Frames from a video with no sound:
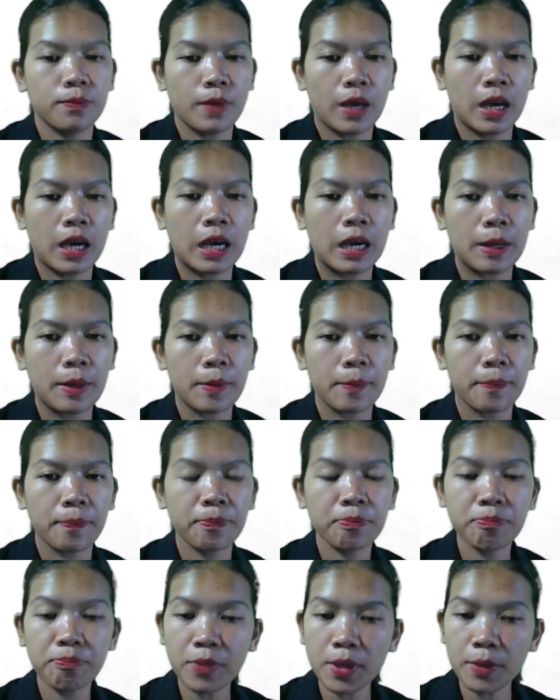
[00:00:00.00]
uh,
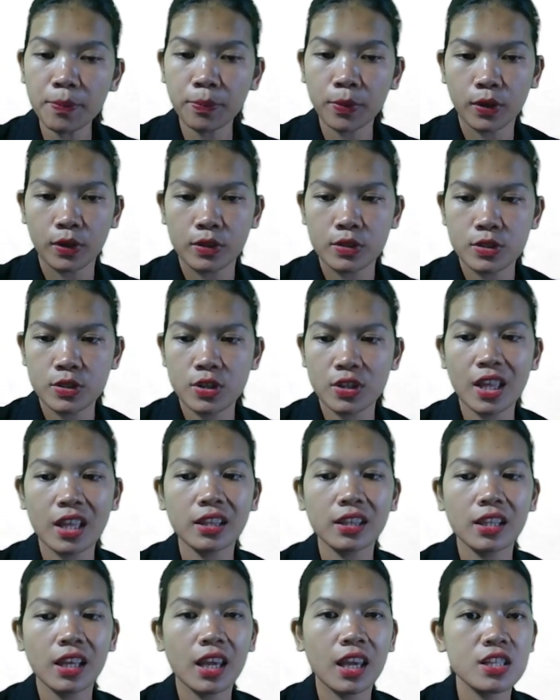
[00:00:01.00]
people. So, that
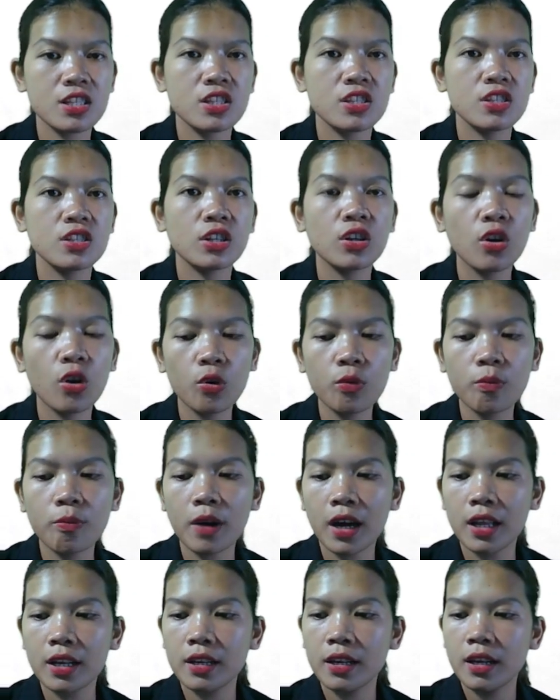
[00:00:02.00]
is the
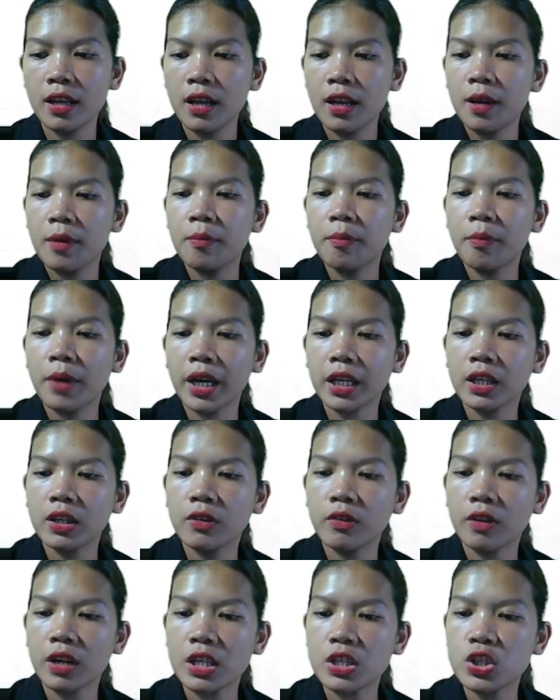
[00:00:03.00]
global
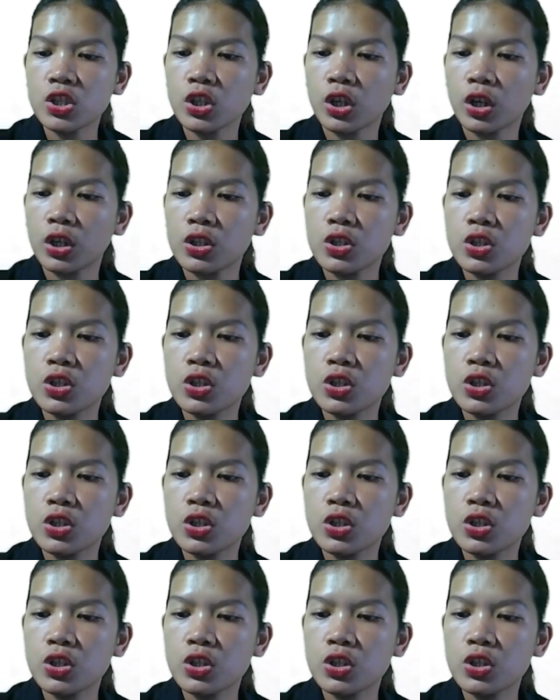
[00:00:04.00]
migration.